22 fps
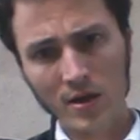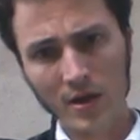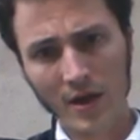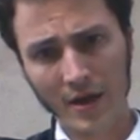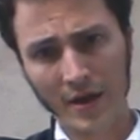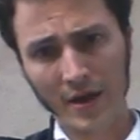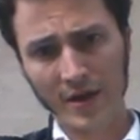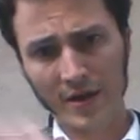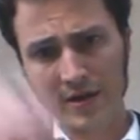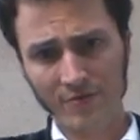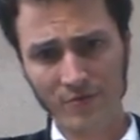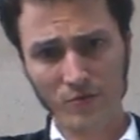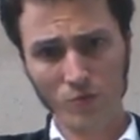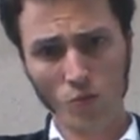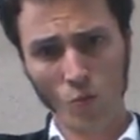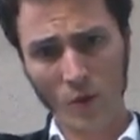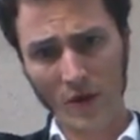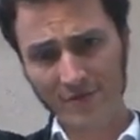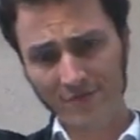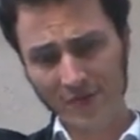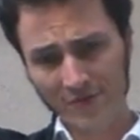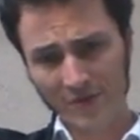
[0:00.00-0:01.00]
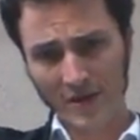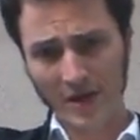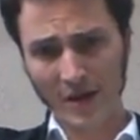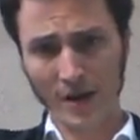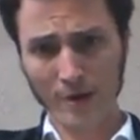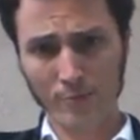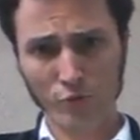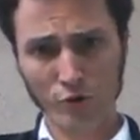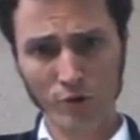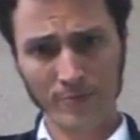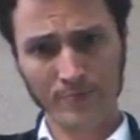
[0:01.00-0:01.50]
And I even waved at the
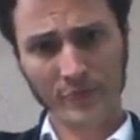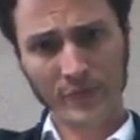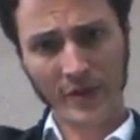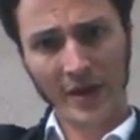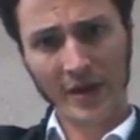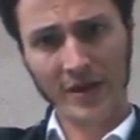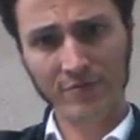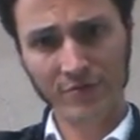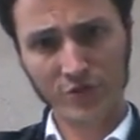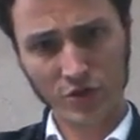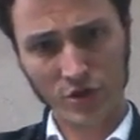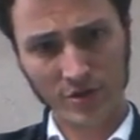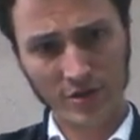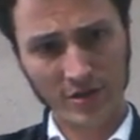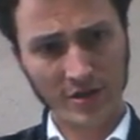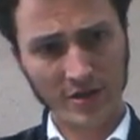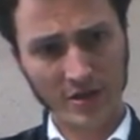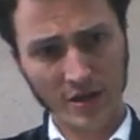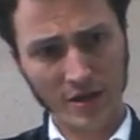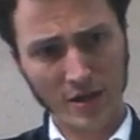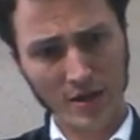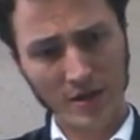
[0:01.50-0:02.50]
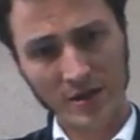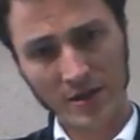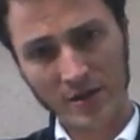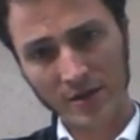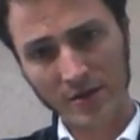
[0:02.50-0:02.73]
camera. I even took the